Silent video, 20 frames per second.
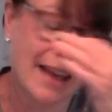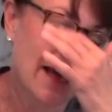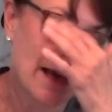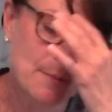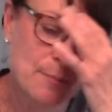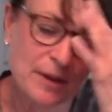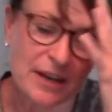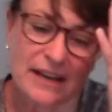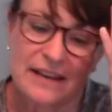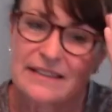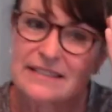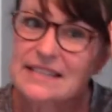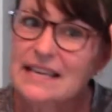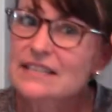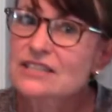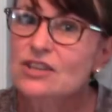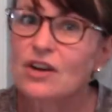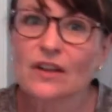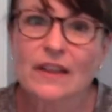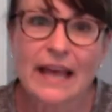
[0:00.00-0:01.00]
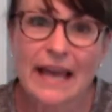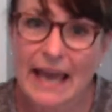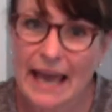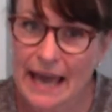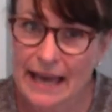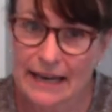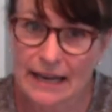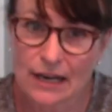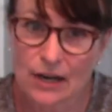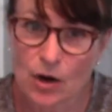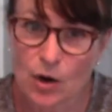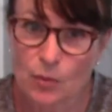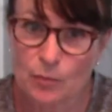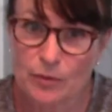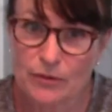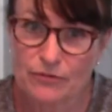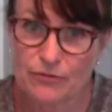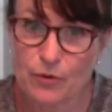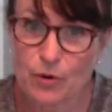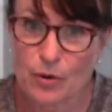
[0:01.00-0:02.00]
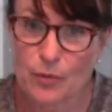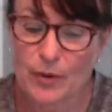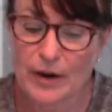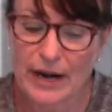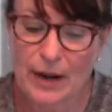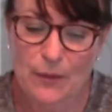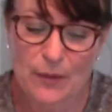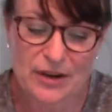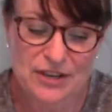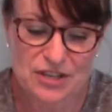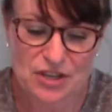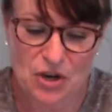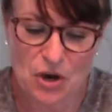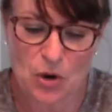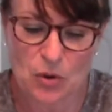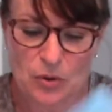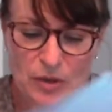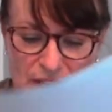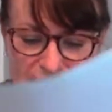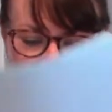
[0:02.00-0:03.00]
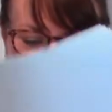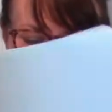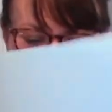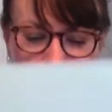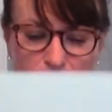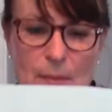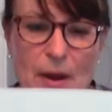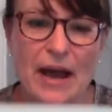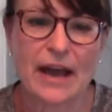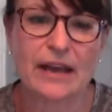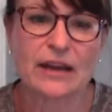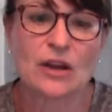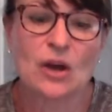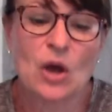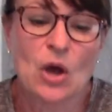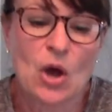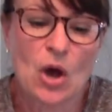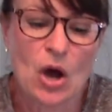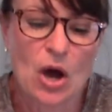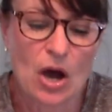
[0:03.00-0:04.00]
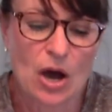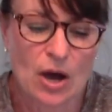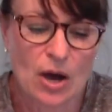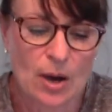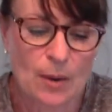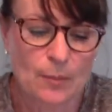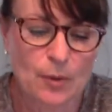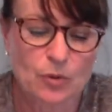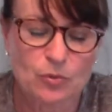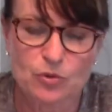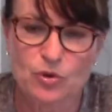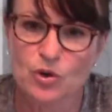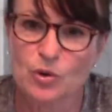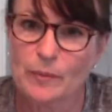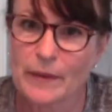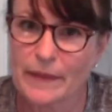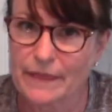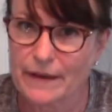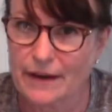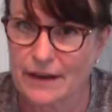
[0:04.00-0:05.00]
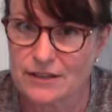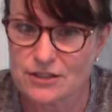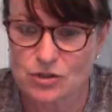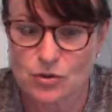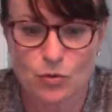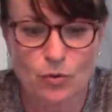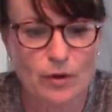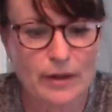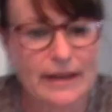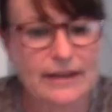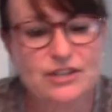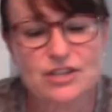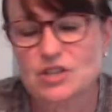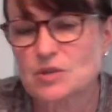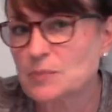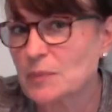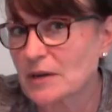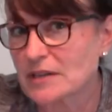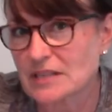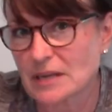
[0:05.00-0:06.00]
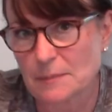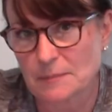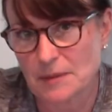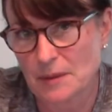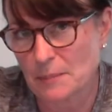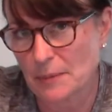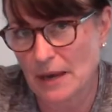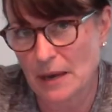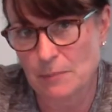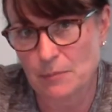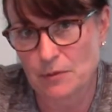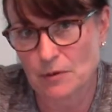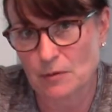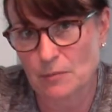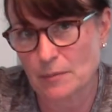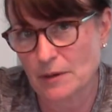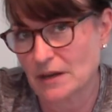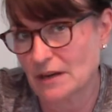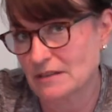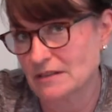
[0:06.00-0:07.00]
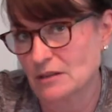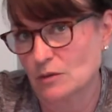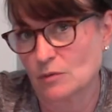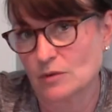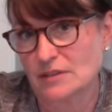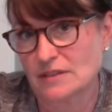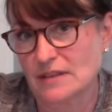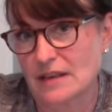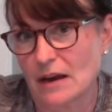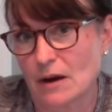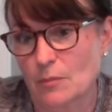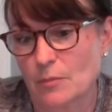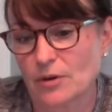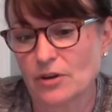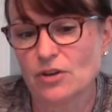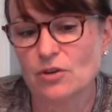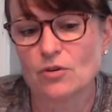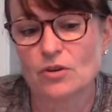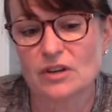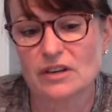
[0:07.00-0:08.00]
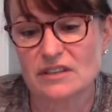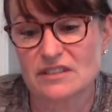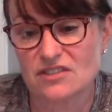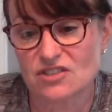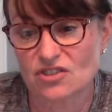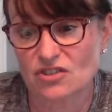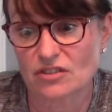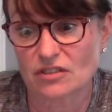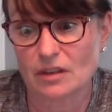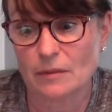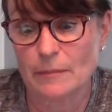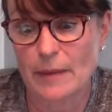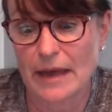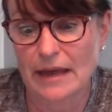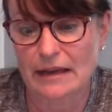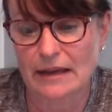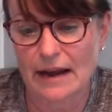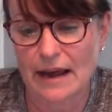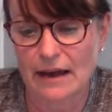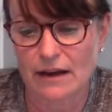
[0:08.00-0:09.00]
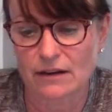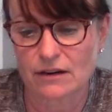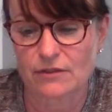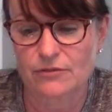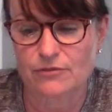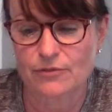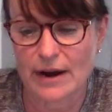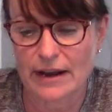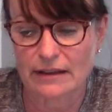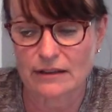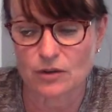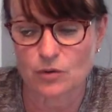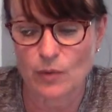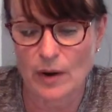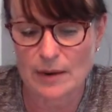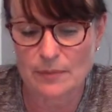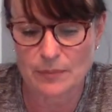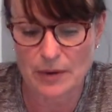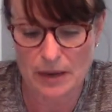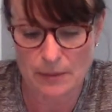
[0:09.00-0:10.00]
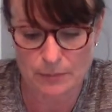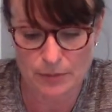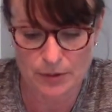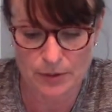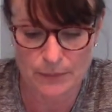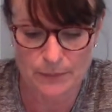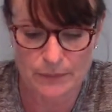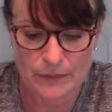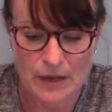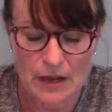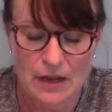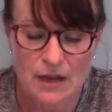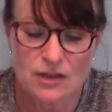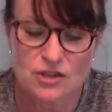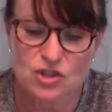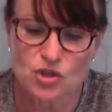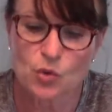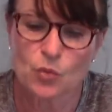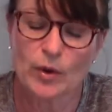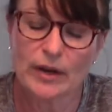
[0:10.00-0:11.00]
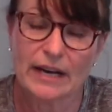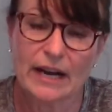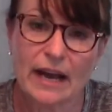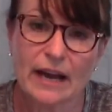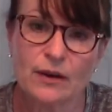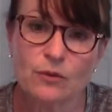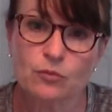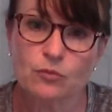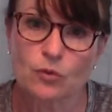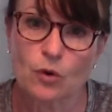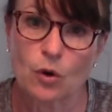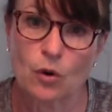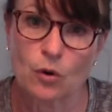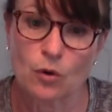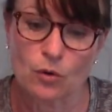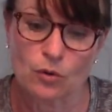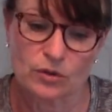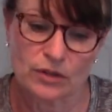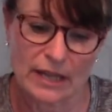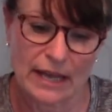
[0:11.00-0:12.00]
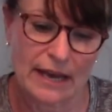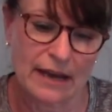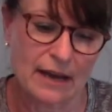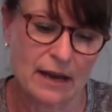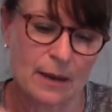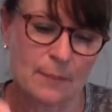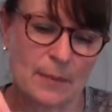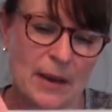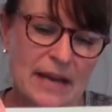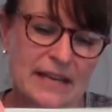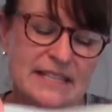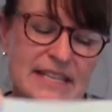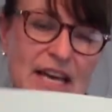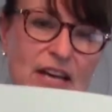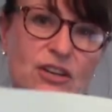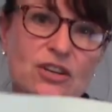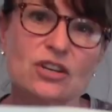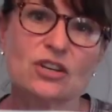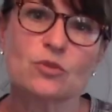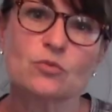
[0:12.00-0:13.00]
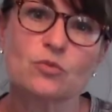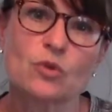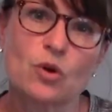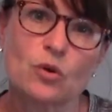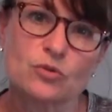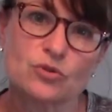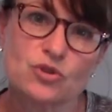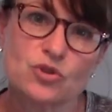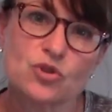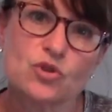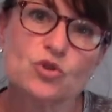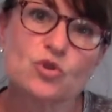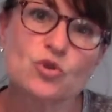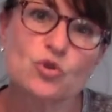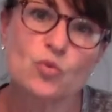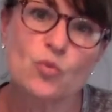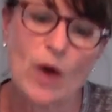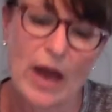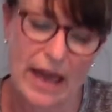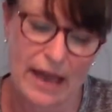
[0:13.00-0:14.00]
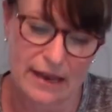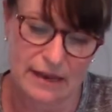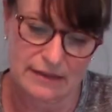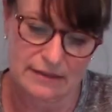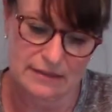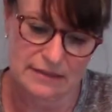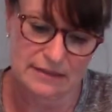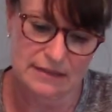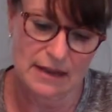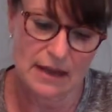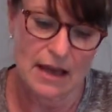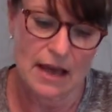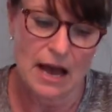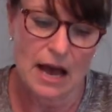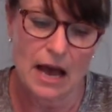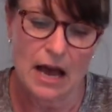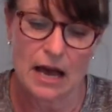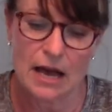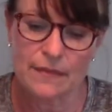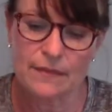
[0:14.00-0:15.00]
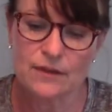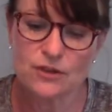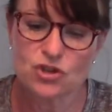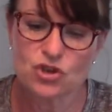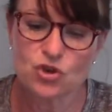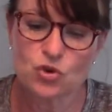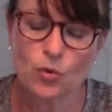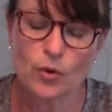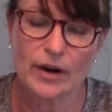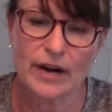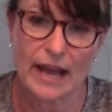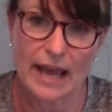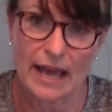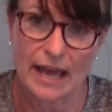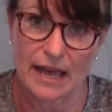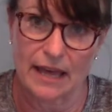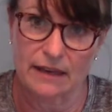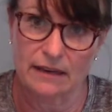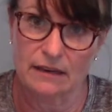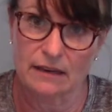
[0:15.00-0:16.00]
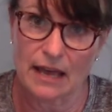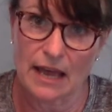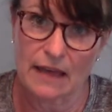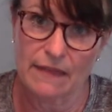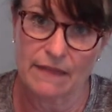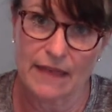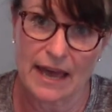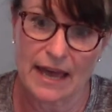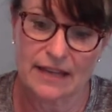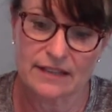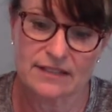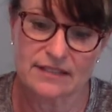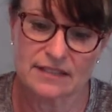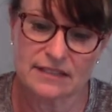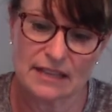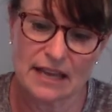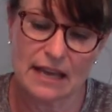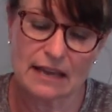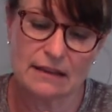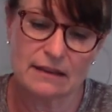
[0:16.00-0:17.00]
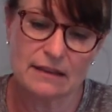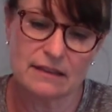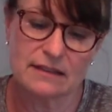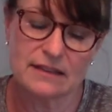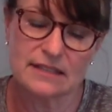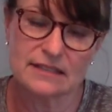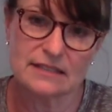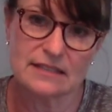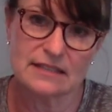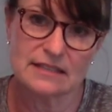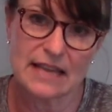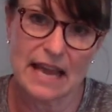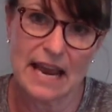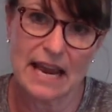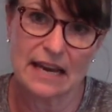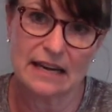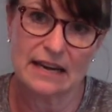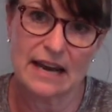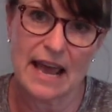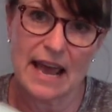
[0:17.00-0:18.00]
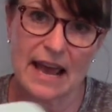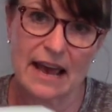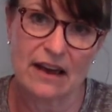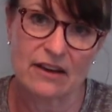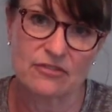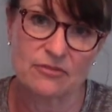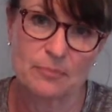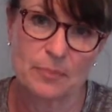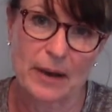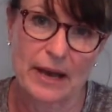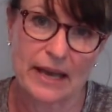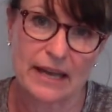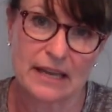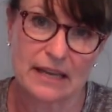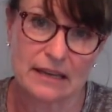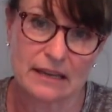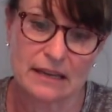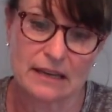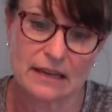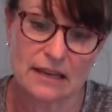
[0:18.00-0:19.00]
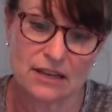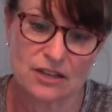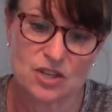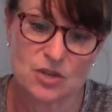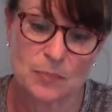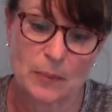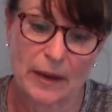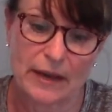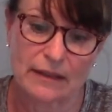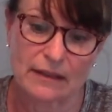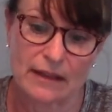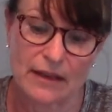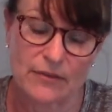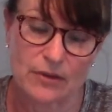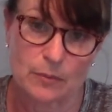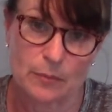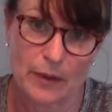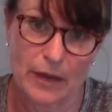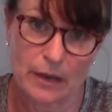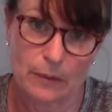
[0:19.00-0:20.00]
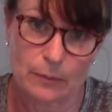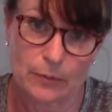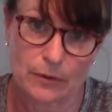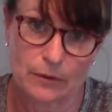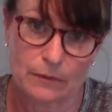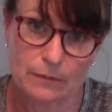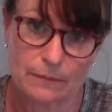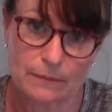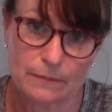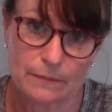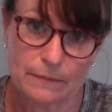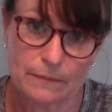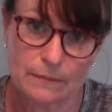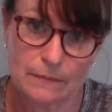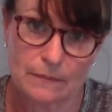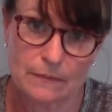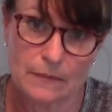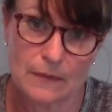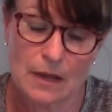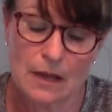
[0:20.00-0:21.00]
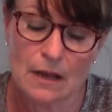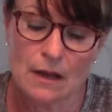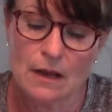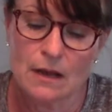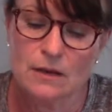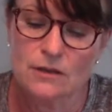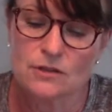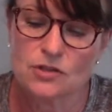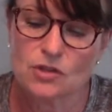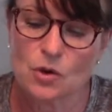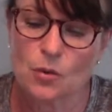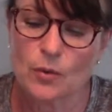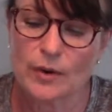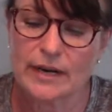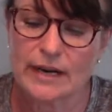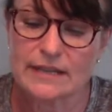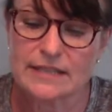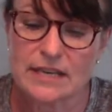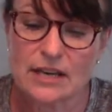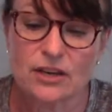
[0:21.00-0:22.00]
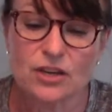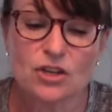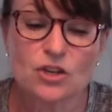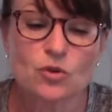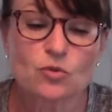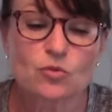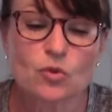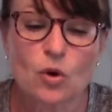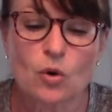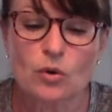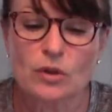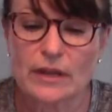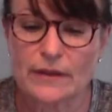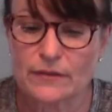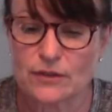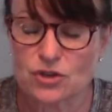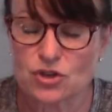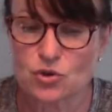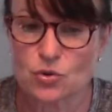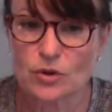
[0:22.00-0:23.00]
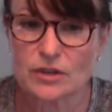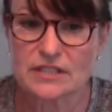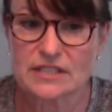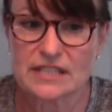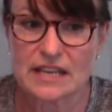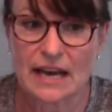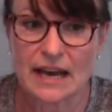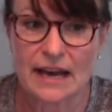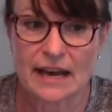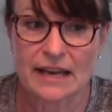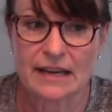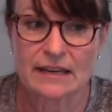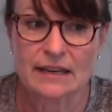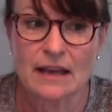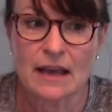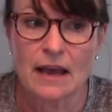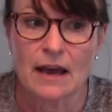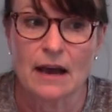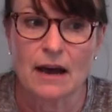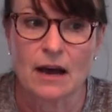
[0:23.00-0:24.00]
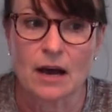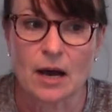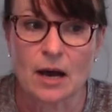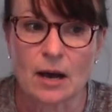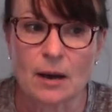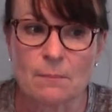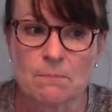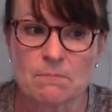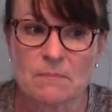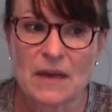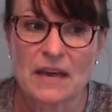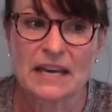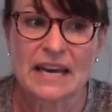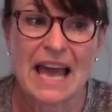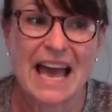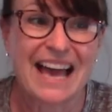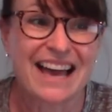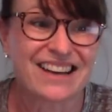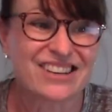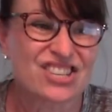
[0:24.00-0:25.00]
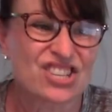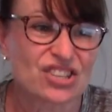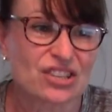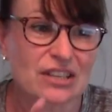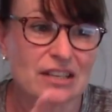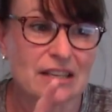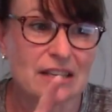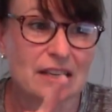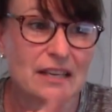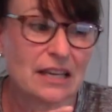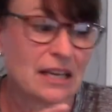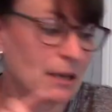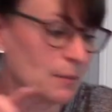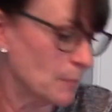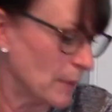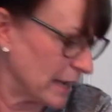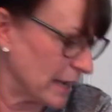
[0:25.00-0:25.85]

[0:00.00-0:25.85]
because that's all I had at home before. When I went to go clean out my room at the high school, I just picked up the paper because it was there, but you can certainly make it out of regular white paper. So when I roll, I tell you to roll 2 ways. On the short end, and this is 8.5 inch by 11 paper. So when I tell you to roll on the short side, and actually in my